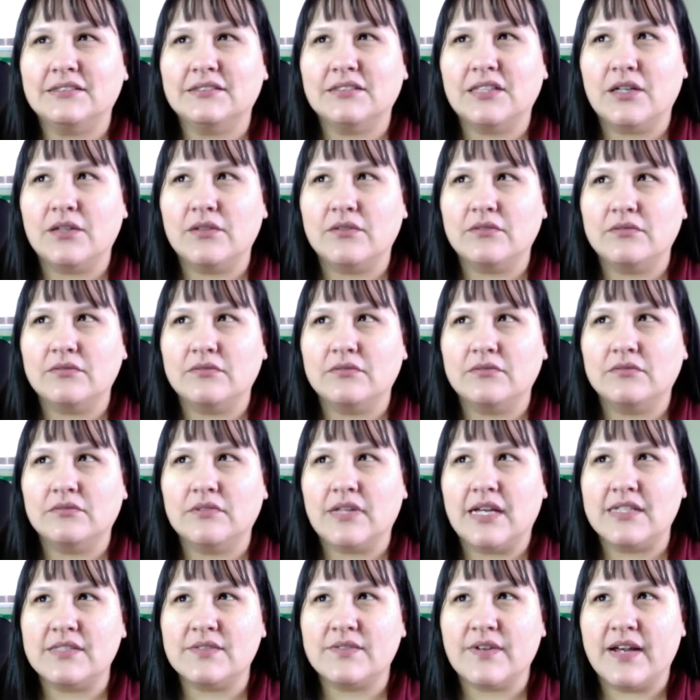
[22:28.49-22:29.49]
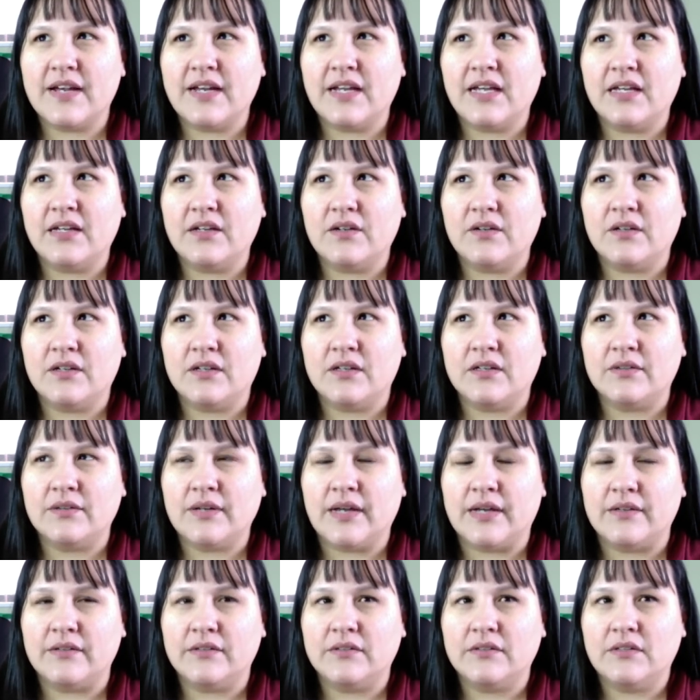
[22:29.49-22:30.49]
No, last Friday or
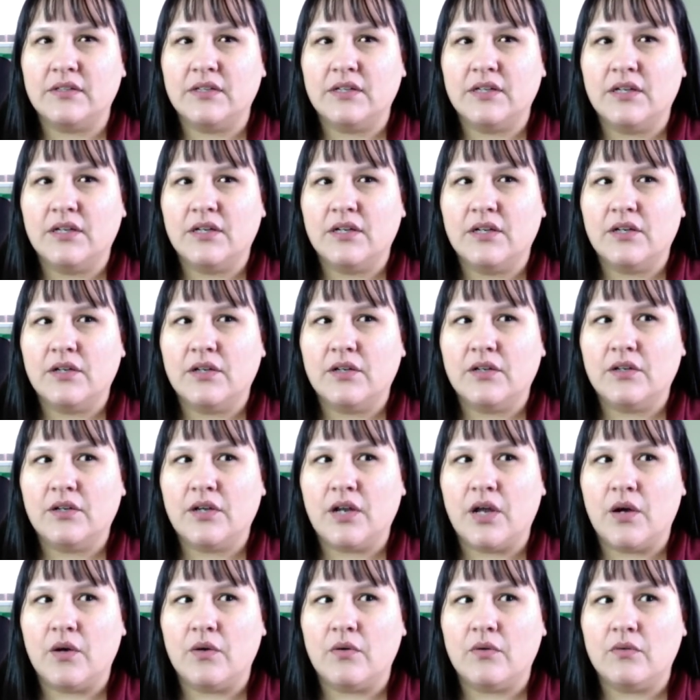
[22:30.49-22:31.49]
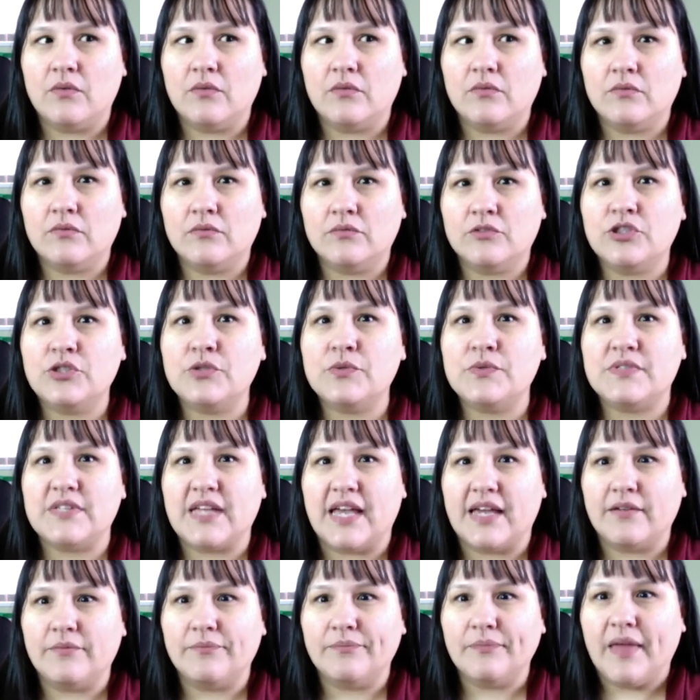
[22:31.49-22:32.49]
yeah, no,
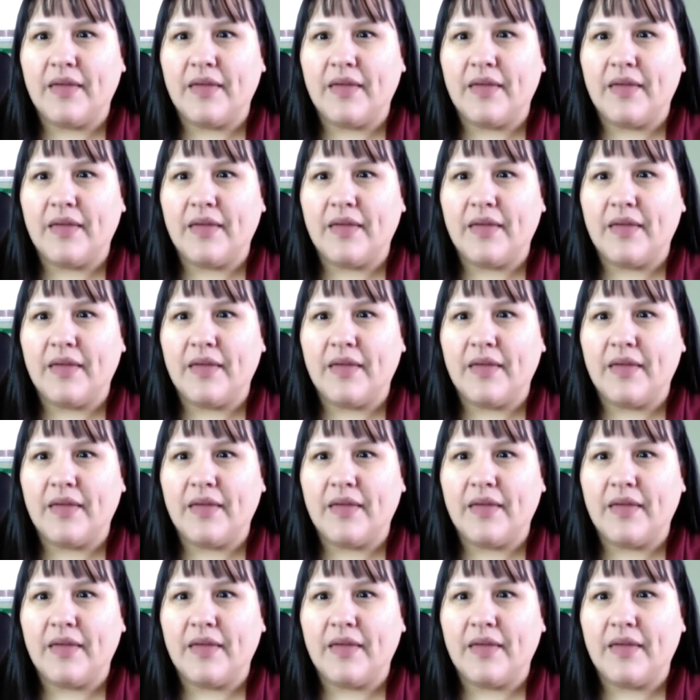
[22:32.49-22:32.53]
Tuesday.